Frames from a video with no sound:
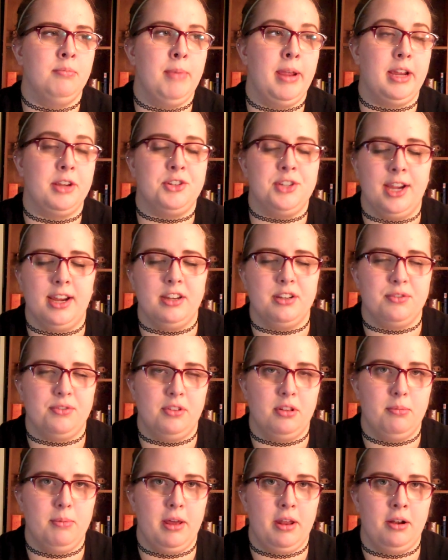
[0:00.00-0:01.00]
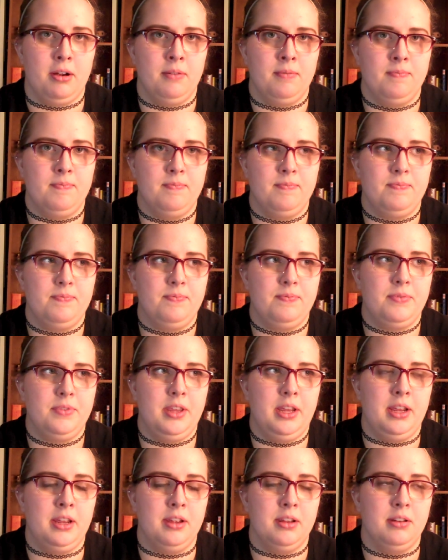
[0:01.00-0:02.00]
make a change for the better
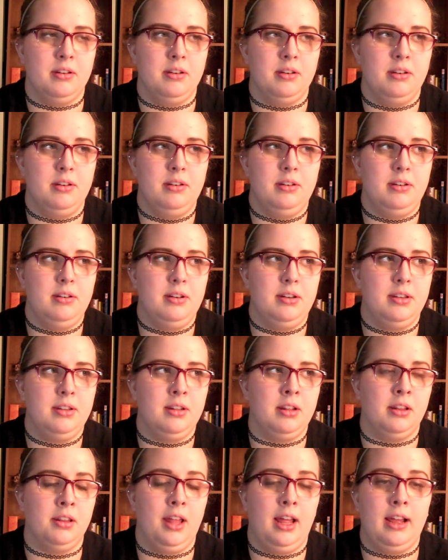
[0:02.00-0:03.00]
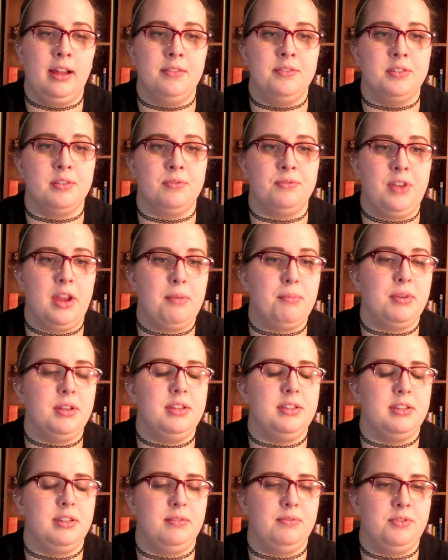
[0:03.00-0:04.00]
in the lives of
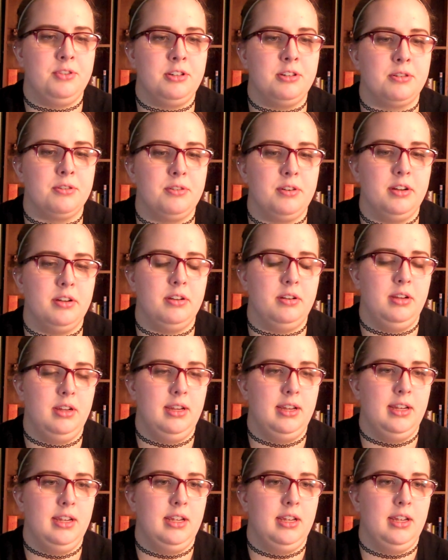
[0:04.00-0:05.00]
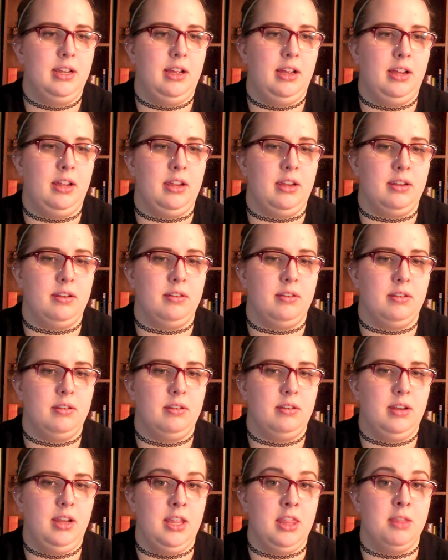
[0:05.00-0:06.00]
families and of children, and
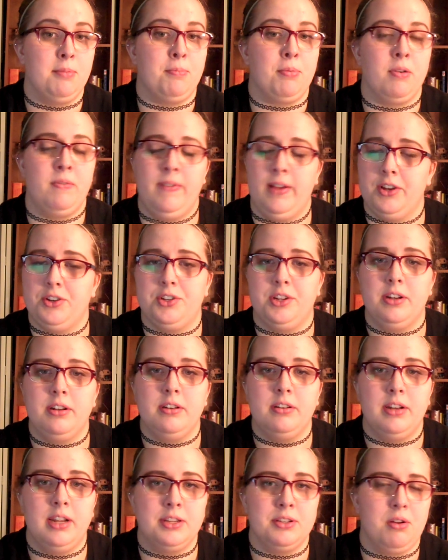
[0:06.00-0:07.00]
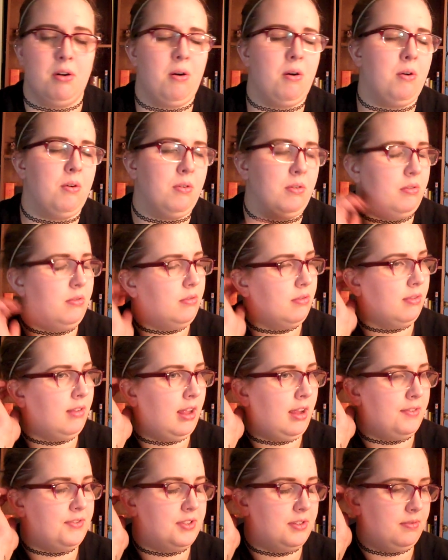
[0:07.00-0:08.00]
in the profession as a whole,
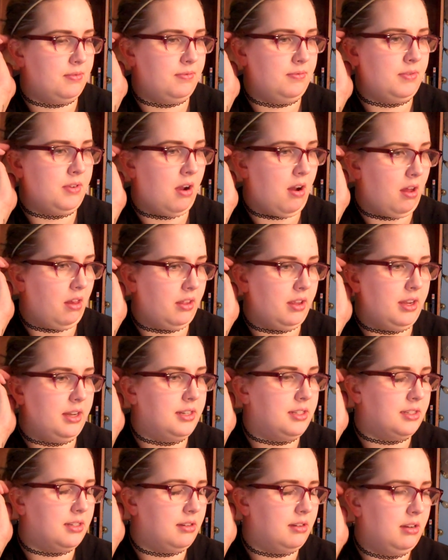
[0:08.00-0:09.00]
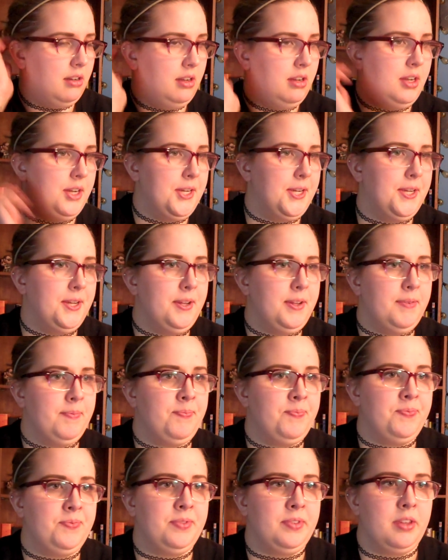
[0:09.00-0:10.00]
lives of colleagues, and
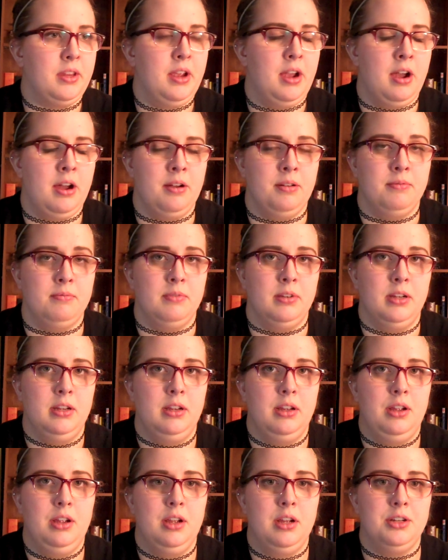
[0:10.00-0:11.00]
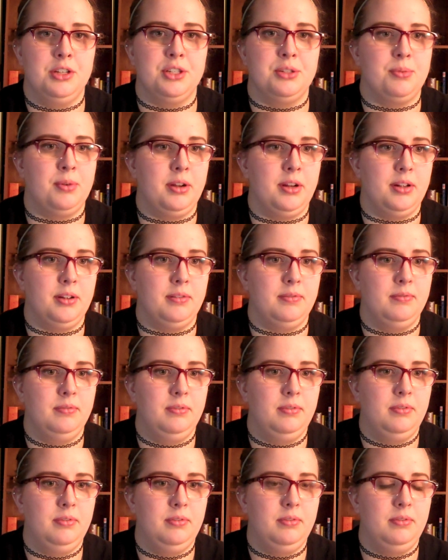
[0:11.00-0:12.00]
I just want to
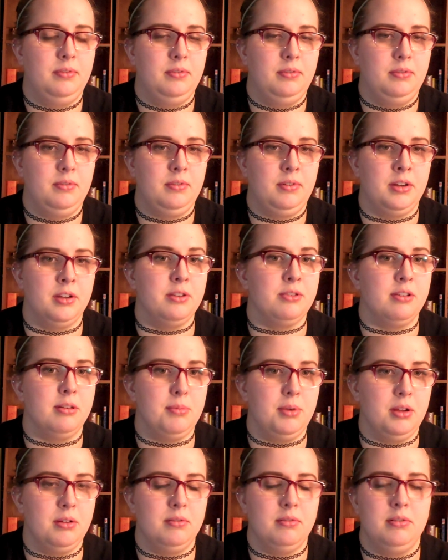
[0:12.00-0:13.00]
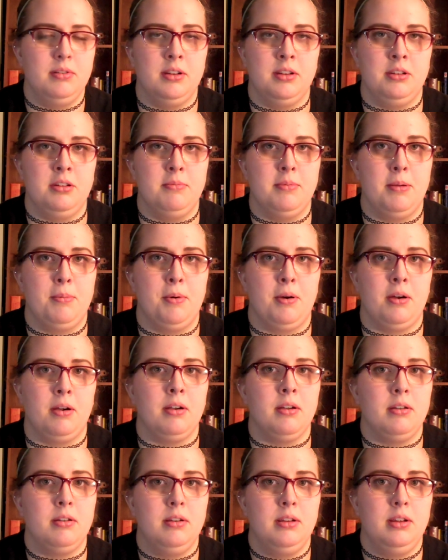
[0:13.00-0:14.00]
contribute and do my
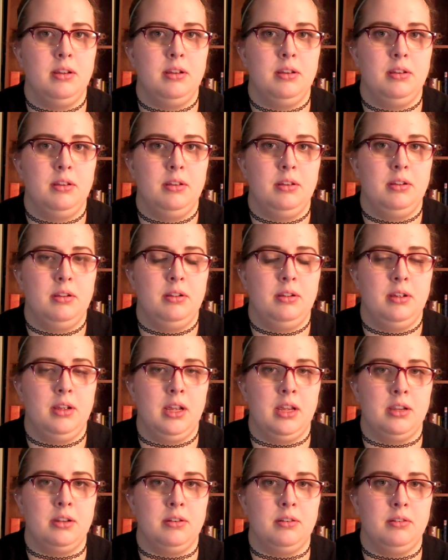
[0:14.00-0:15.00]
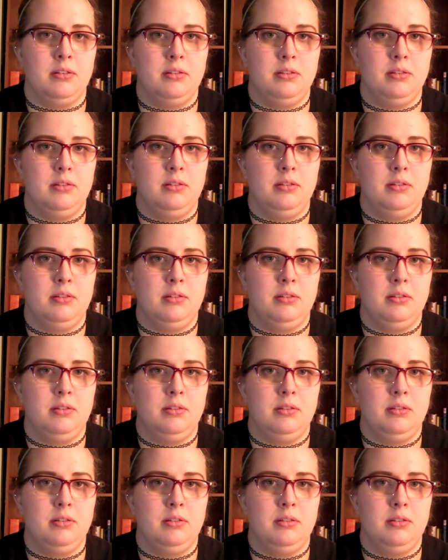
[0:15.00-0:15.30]
part, and